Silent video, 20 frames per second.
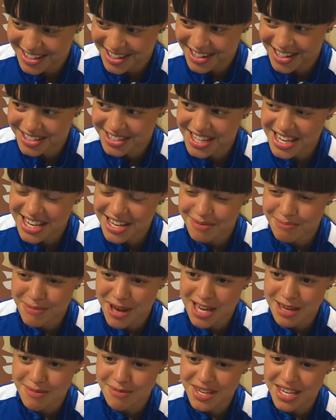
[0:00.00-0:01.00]
I think
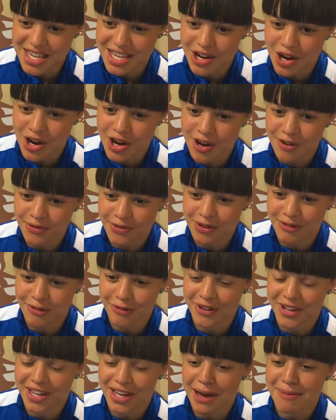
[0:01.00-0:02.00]
maybe after
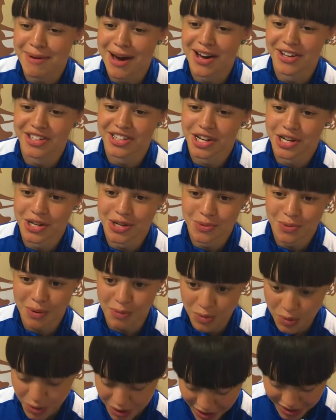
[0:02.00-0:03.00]
everything came out, you know, when
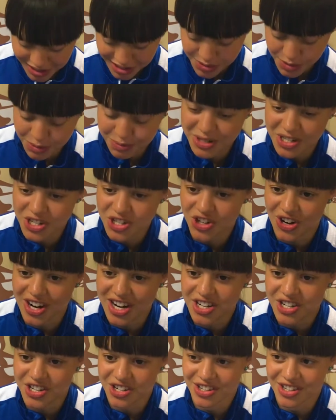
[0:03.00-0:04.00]
we were going into
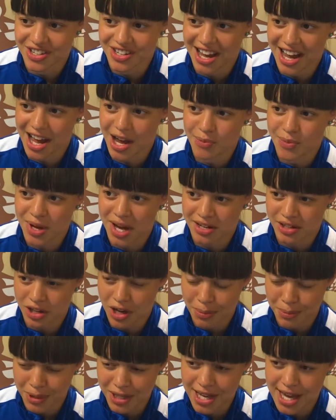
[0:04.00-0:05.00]
administration and we had a
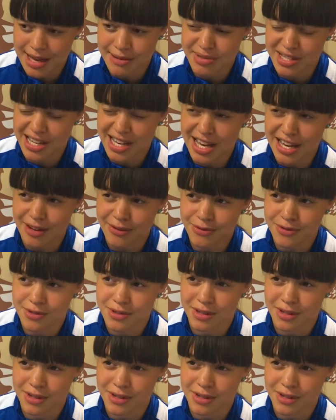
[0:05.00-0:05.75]
couple of games left,